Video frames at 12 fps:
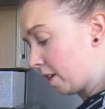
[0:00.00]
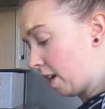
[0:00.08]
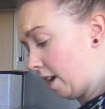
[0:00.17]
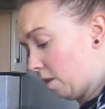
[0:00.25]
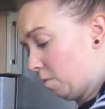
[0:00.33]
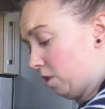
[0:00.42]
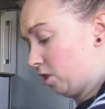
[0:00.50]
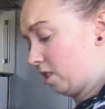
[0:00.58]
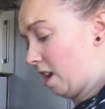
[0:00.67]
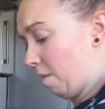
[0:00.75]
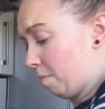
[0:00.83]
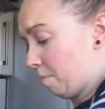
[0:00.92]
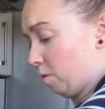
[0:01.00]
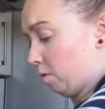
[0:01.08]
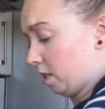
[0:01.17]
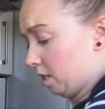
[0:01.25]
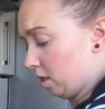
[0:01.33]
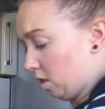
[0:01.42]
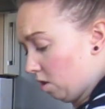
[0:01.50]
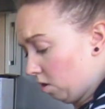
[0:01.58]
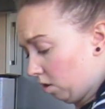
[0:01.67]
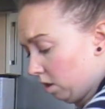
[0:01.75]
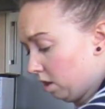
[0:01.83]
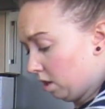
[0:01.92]
and it will just help the process
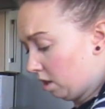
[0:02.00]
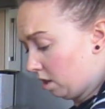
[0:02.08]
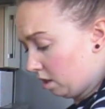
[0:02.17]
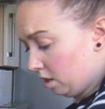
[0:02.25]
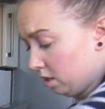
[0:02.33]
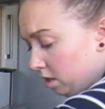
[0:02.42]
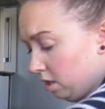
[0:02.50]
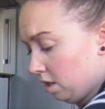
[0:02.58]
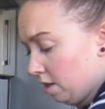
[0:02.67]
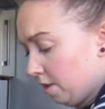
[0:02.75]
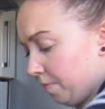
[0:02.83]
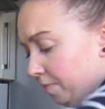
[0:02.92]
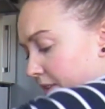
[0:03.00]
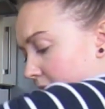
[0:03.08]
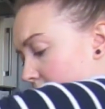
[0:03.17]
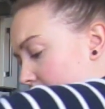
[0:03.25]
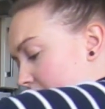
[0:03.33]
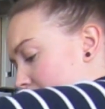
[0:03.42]
along. And it